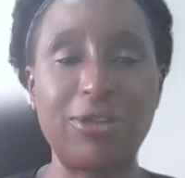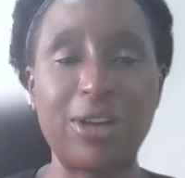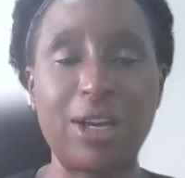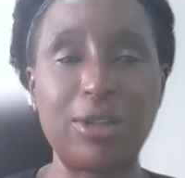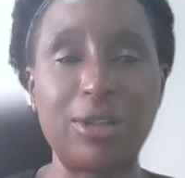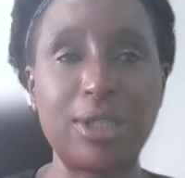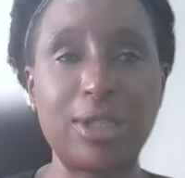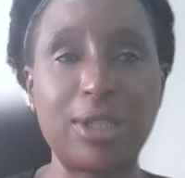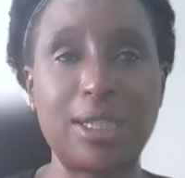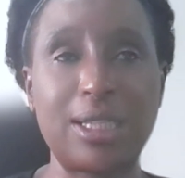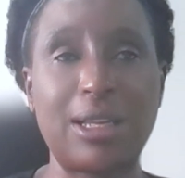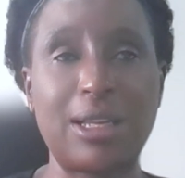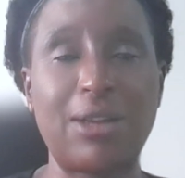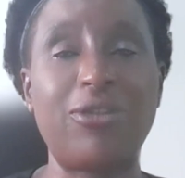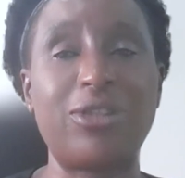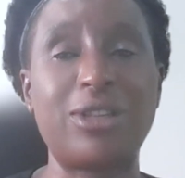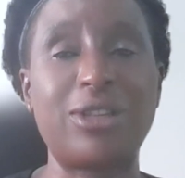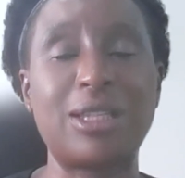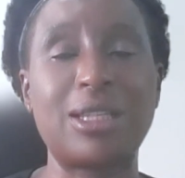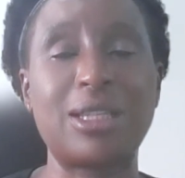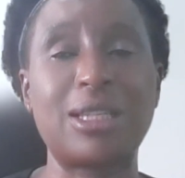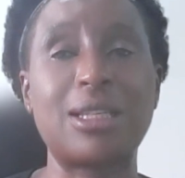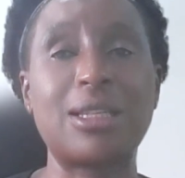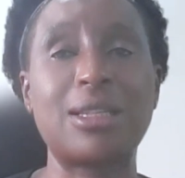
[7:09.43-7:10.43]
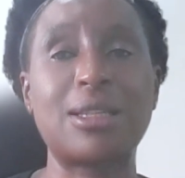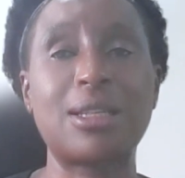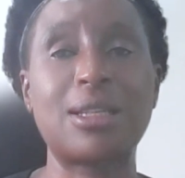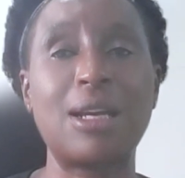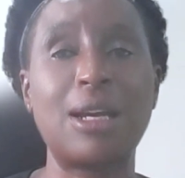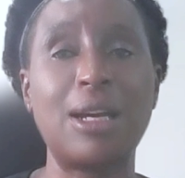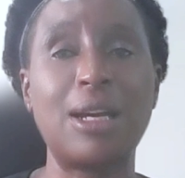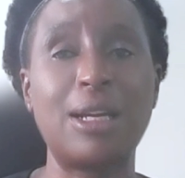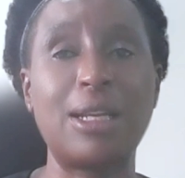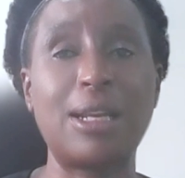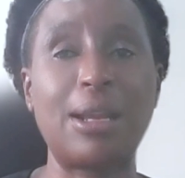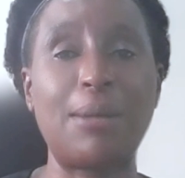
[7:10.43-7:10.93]
health services,
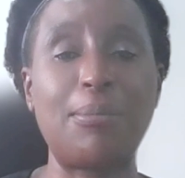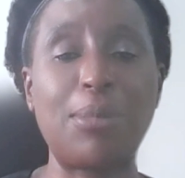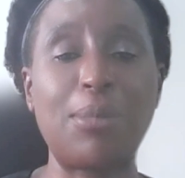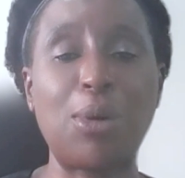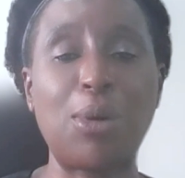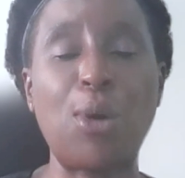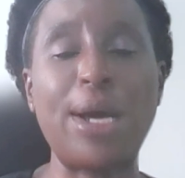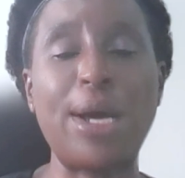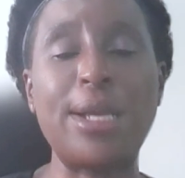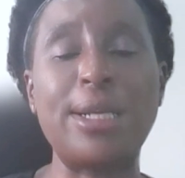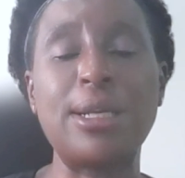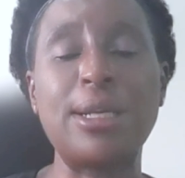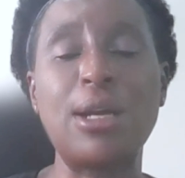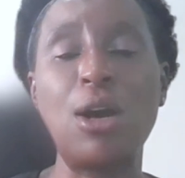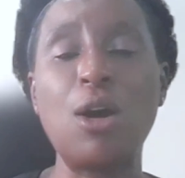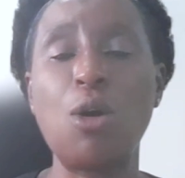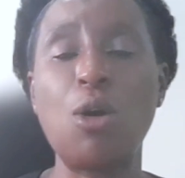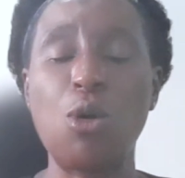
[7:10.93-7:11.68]
number one.